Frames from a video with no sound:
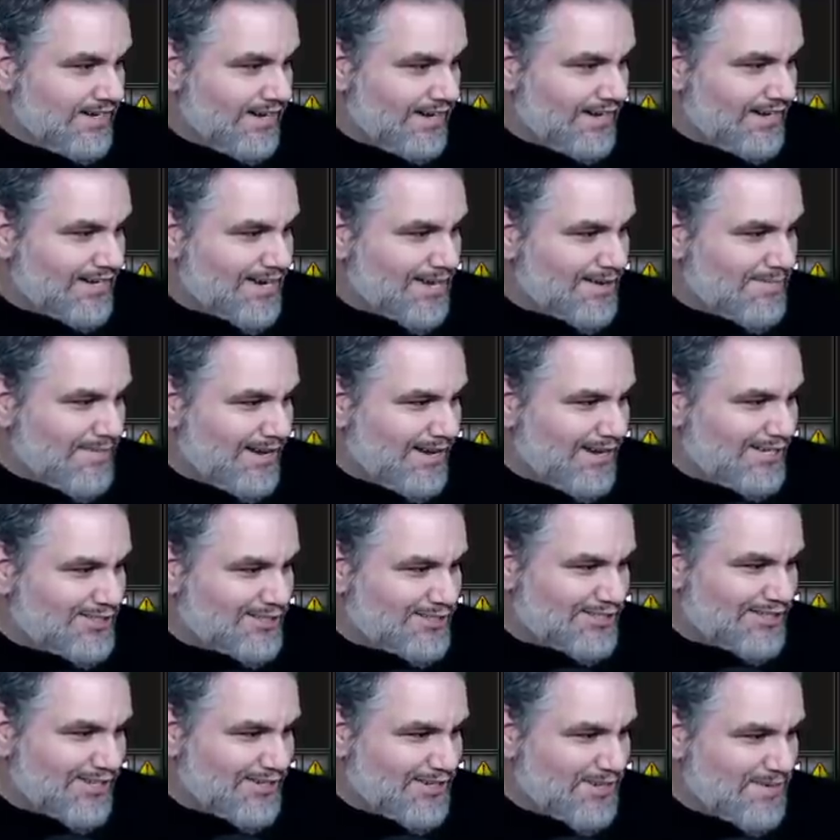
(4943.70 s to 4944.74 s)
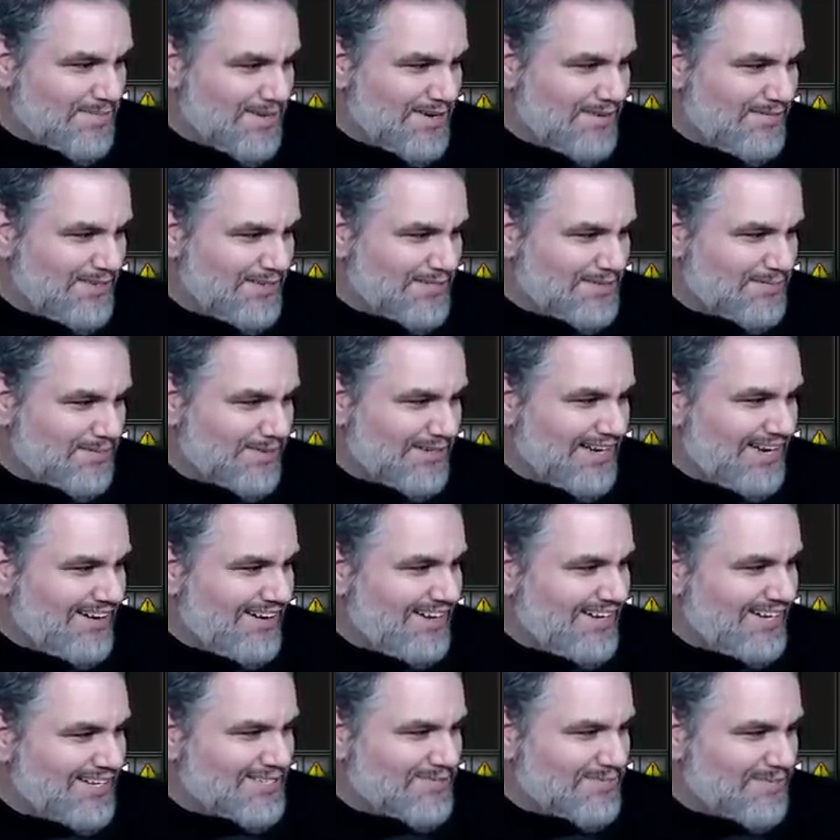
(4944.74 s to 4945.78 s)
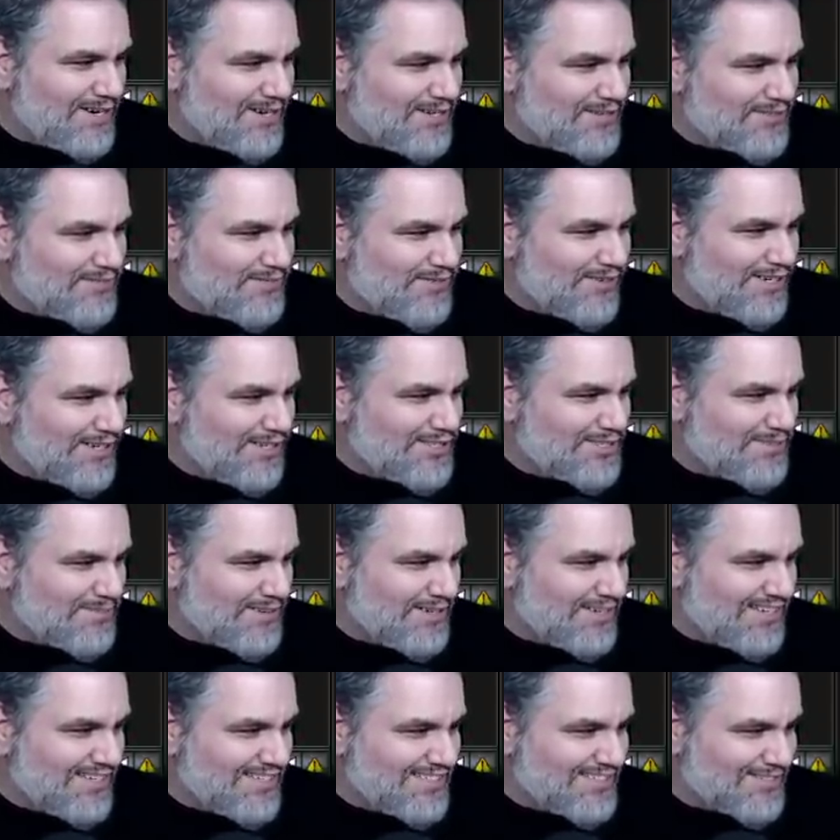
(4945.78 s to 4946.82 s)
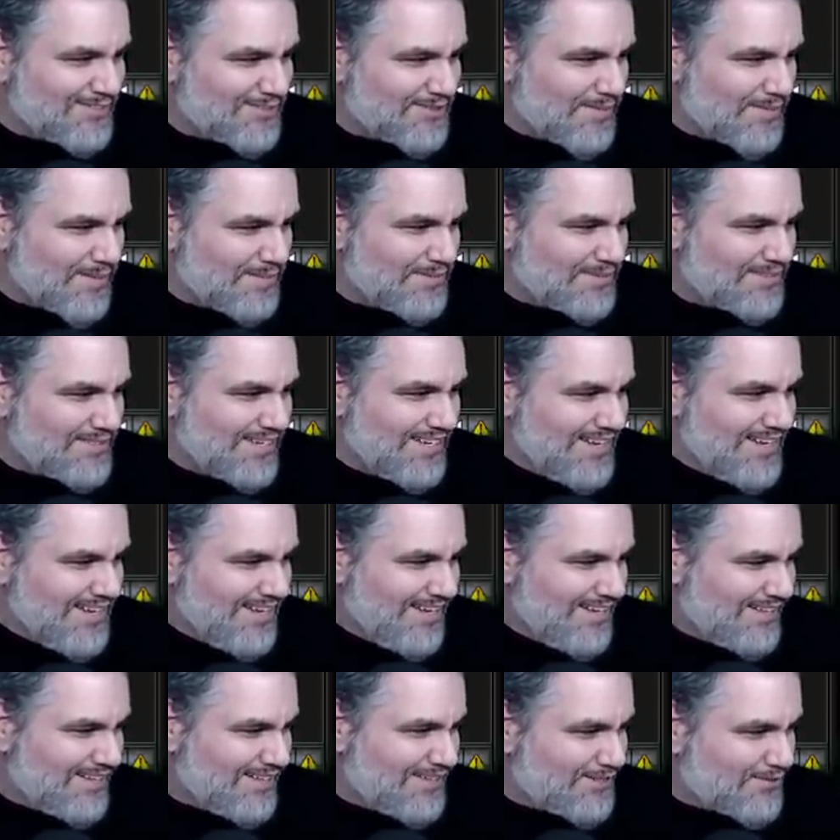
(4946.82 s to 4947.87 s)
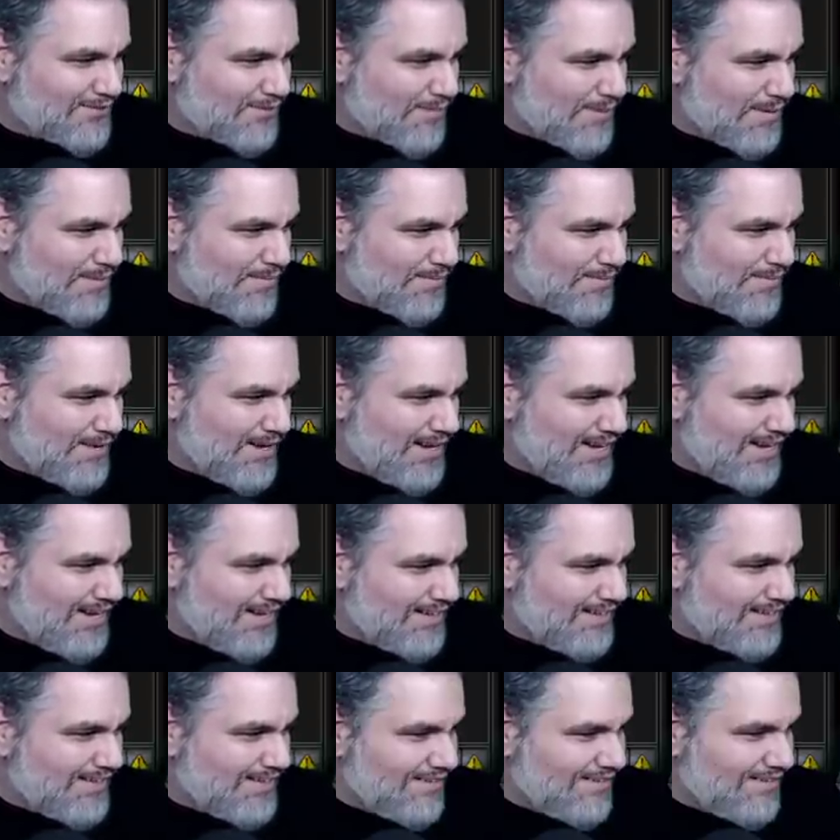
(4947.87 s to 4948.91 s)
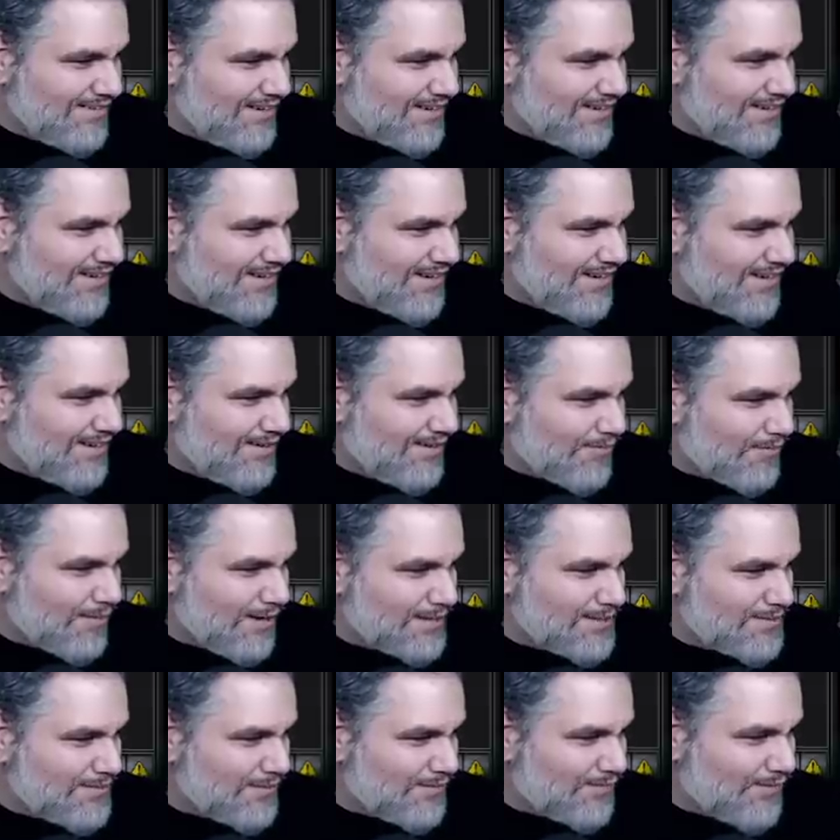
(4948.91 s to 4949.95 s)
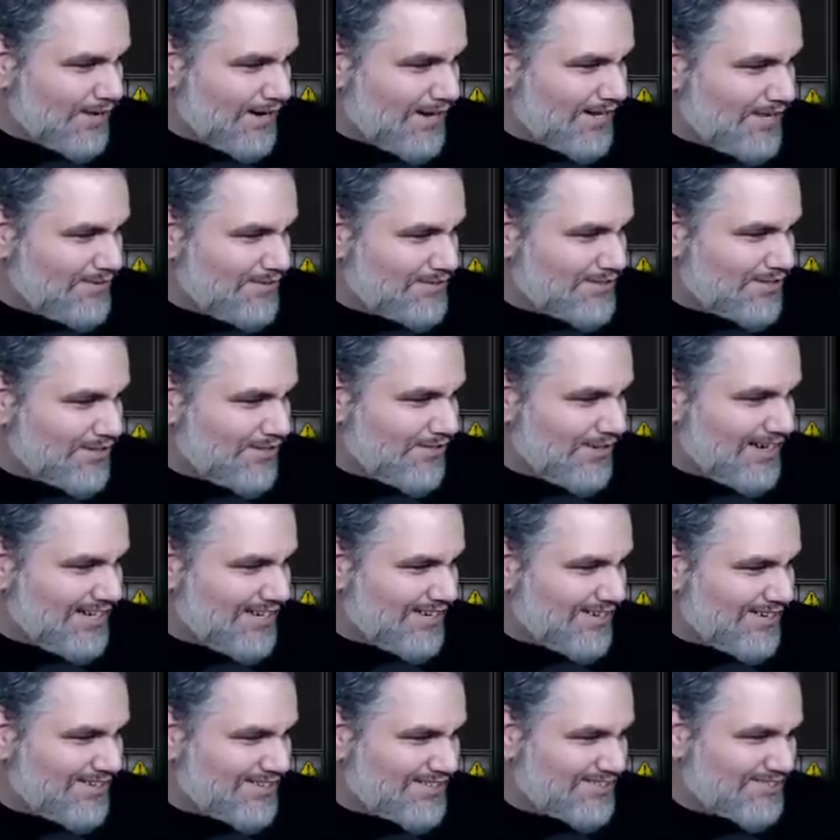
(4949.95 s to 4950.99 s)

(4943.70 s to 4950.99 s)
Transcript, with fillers: I like how Mike is just a little bit invisible now. He doesn't want to use full ninja abilities. This remembers, this remember me, uh, reminds me when Frank used the green,